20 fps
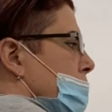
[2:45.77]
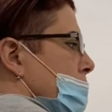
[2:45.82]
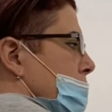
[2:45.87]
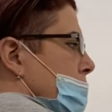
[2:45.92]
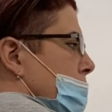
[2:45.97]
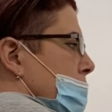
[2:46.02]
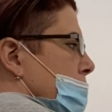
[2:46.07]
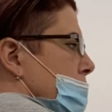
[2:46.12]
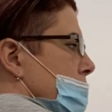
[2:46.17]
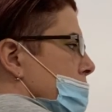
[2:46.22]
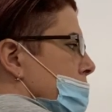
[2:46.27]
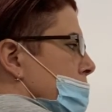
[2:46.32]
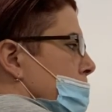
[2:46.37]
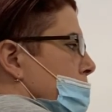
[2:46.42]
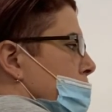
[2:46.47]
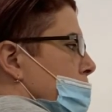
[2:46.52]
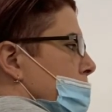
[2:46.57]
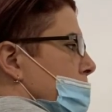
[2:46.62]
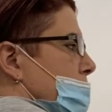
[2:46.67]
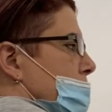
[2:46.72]
and
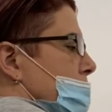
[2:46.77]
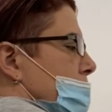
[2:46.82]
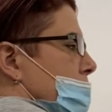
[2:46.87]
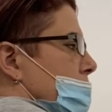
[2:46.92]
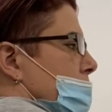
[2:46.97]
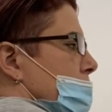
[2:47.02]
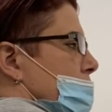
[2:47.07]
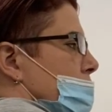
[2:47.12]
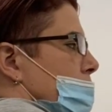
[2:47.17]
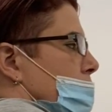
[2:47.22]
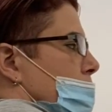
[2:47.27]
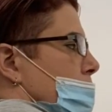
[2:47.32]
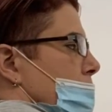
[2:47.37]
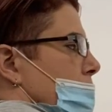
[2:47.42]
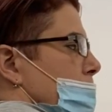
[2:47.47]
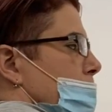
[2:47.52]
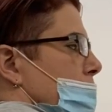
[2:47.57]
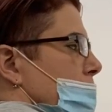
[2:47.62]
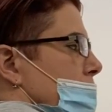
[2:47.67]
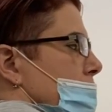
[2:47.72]
WBCs, so
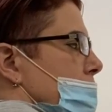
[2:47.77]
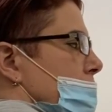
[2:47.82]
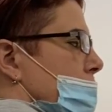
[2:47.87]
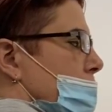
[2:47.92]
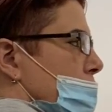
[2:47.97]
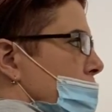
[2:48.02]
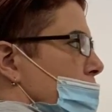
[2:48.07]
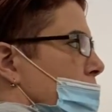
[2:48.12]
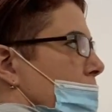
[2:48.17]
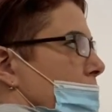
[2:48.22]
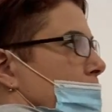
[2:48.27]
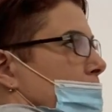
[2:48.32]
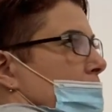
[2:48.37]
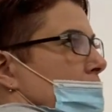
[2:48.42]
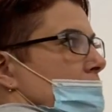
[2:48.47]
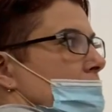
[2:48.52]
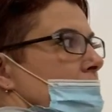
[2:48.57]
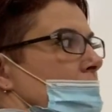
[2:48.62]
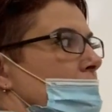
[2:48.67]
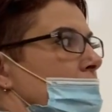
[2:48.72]
red blood cells, white
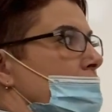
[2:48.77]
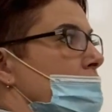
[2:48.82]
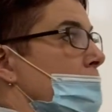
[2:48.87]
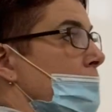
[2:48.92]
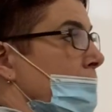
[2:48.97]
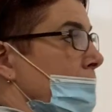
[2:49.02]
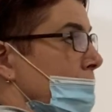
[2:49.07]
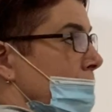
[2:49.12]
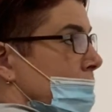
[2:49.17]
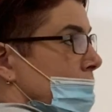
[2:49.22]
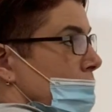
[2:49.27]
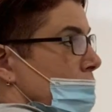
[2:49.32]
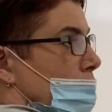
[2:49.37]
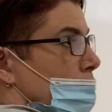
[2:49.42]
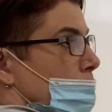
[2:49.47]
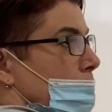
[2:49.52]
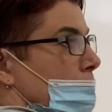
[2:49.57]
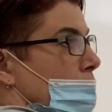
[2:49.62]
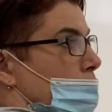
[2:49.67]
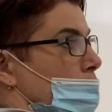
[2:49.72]
blood cells, and then
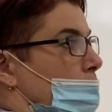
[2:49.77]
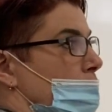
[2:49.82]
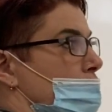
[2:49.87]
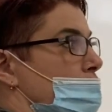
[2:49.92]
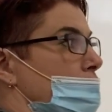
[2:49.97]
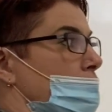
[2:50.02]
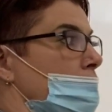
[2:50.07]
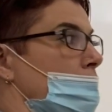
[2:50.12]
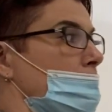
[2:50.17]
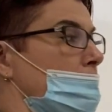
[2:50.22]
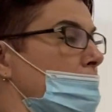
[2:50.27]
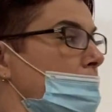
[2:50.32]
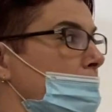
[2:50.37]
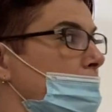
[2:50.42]
the round ones are going to be your